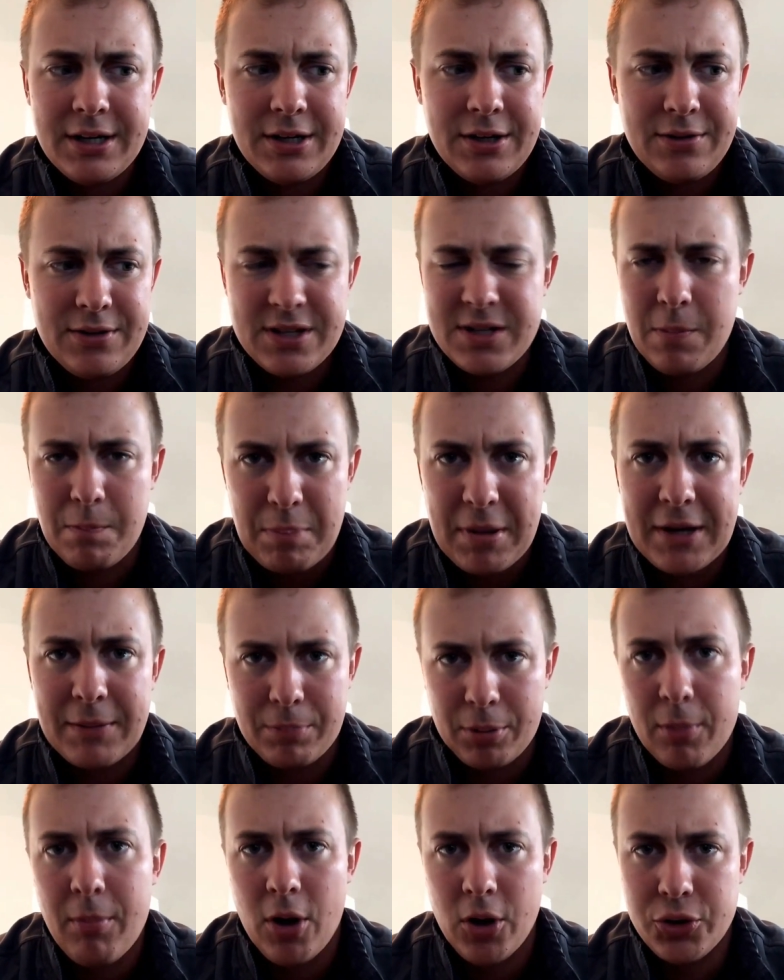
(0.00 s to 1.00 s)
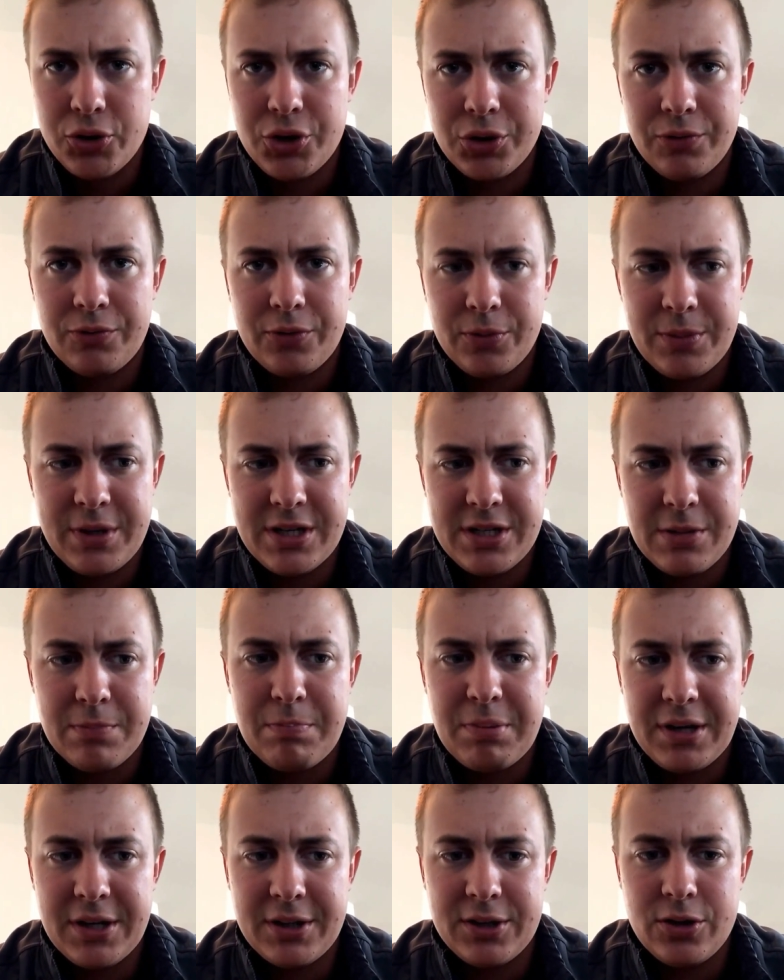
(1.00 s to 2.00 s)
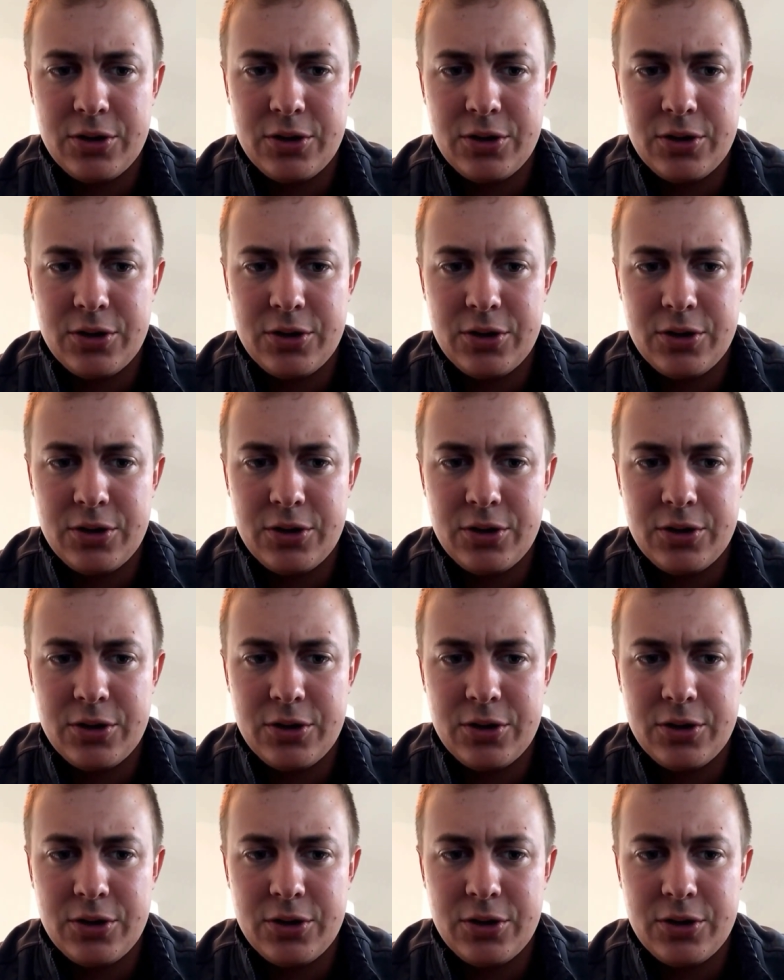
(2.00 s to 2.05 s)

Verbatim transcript: this is a big promotion for me. It's a big